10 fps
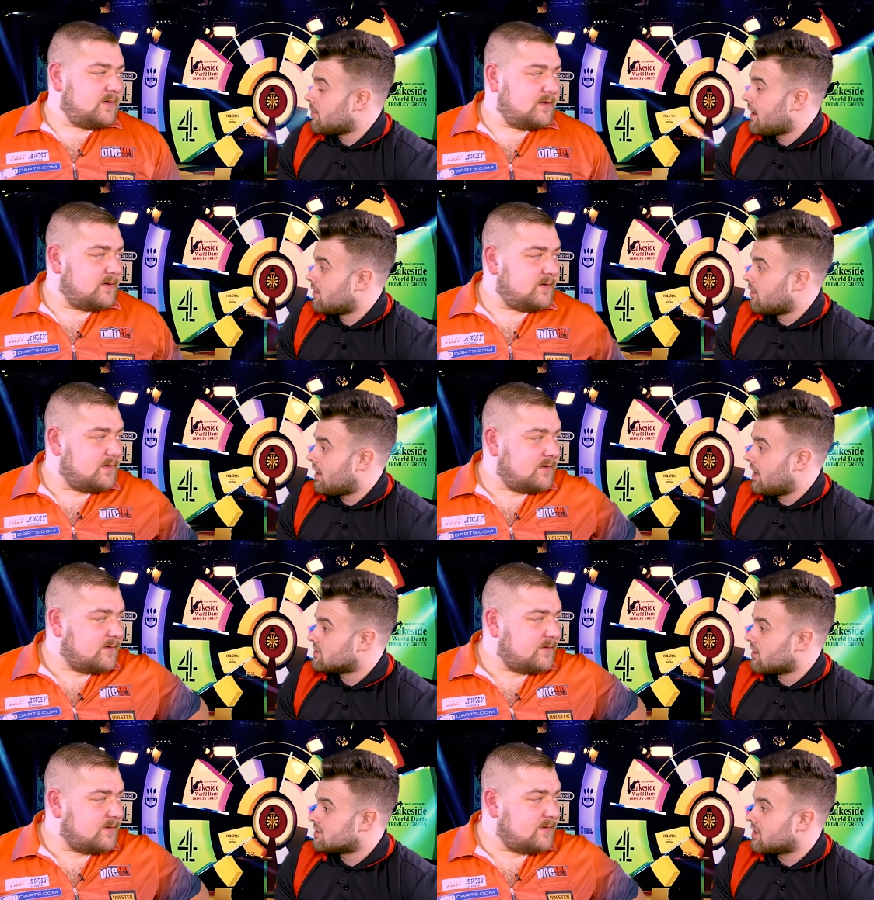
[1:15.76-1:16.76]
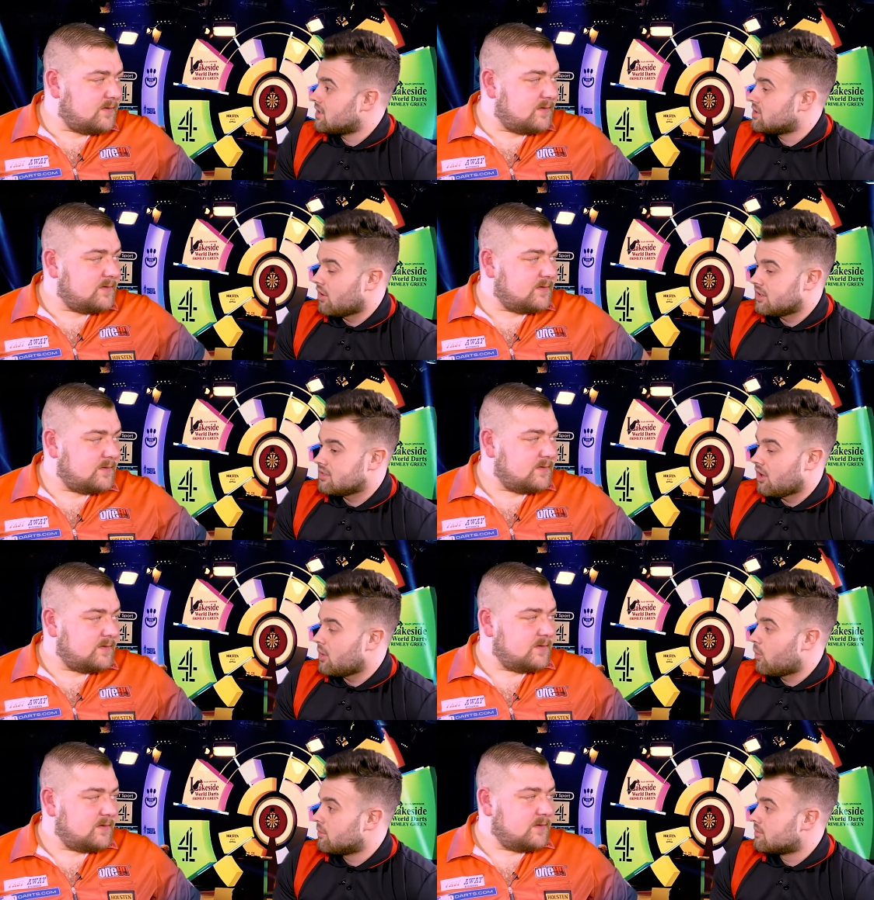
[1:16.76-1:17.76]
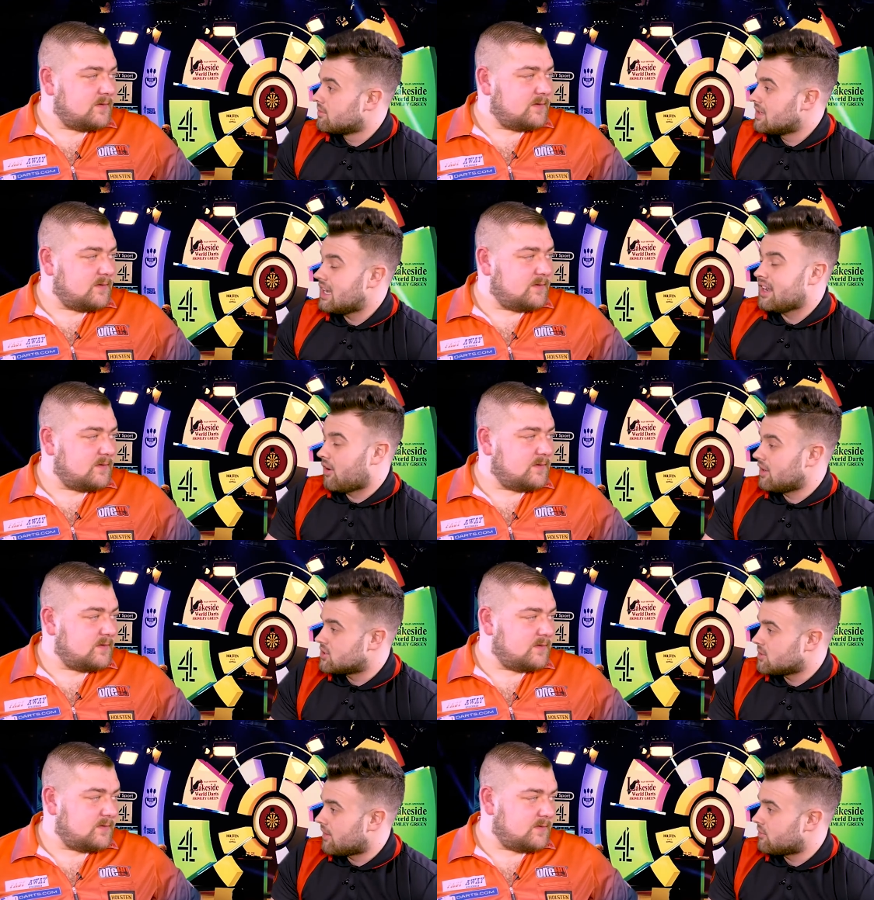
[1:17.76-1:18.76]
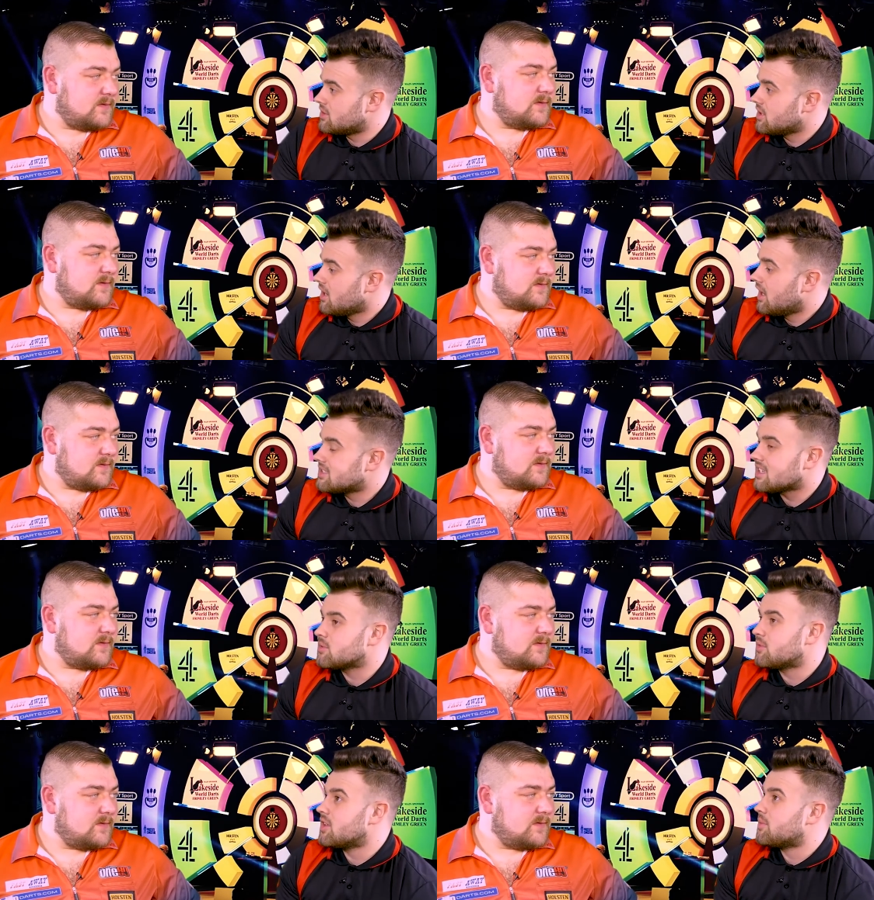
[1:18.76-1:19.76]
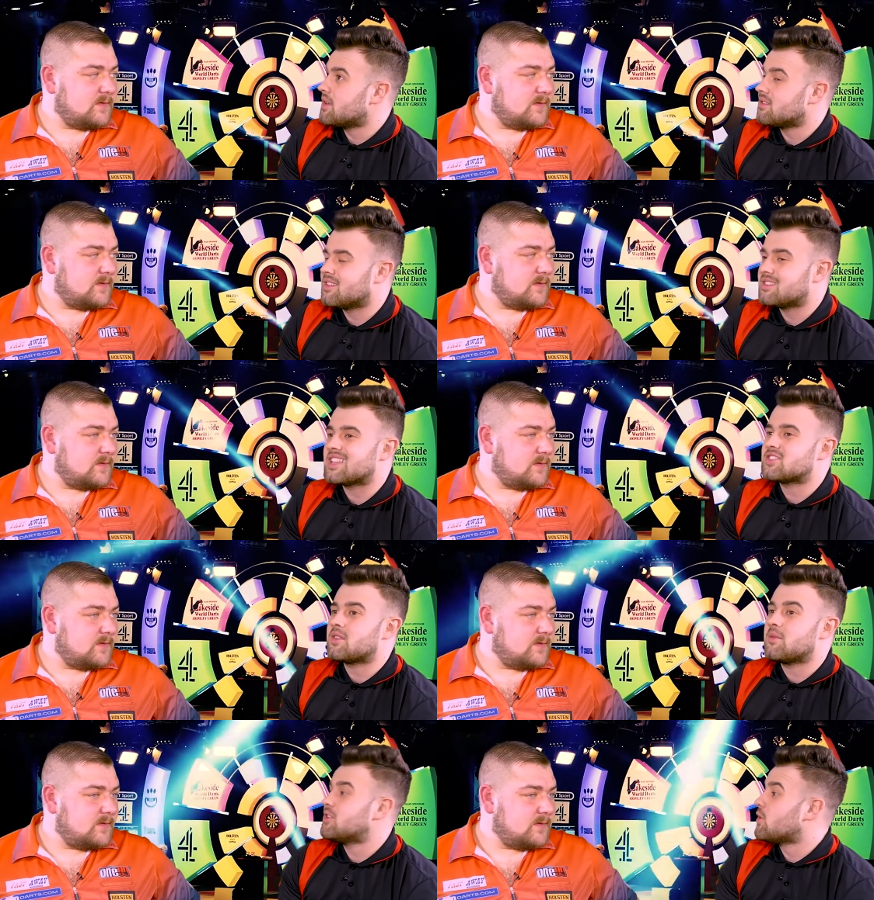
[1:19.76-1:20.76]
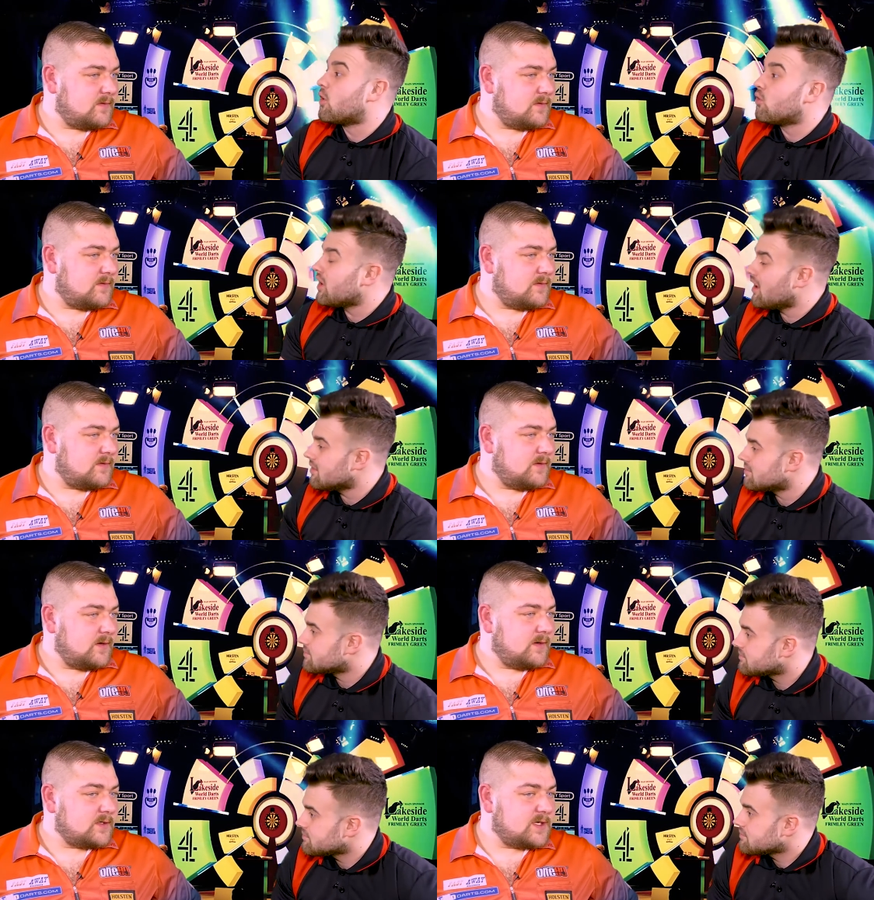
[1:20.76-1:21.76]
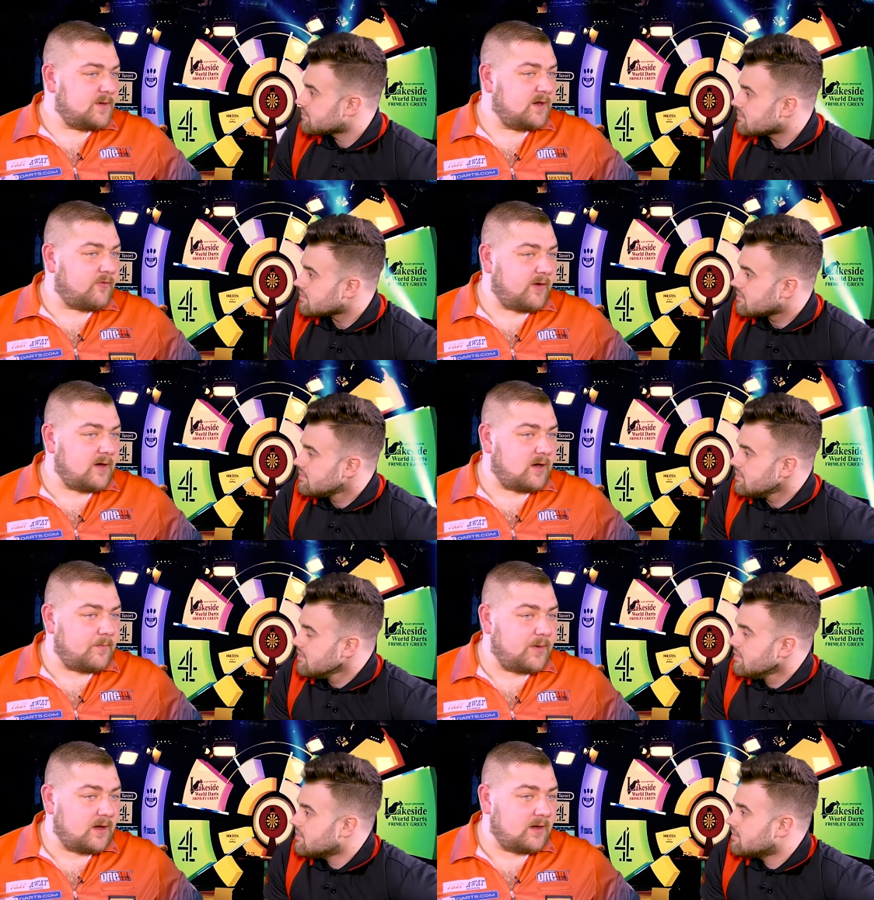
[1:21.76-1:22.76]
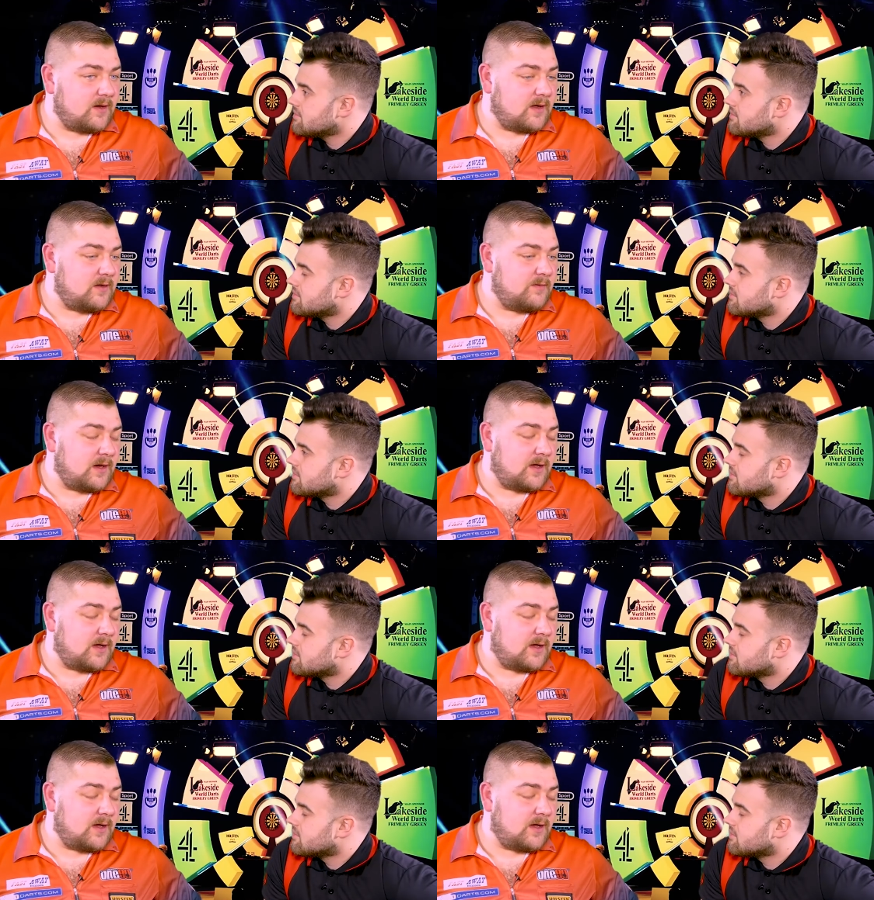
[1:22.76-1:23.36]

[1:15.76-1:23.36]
Speaker 1: the men on the Lakeside stage. 90, 91, nearly 92 average. Is that something you've been doing all year?
Speaker 2: To be fair, I've been the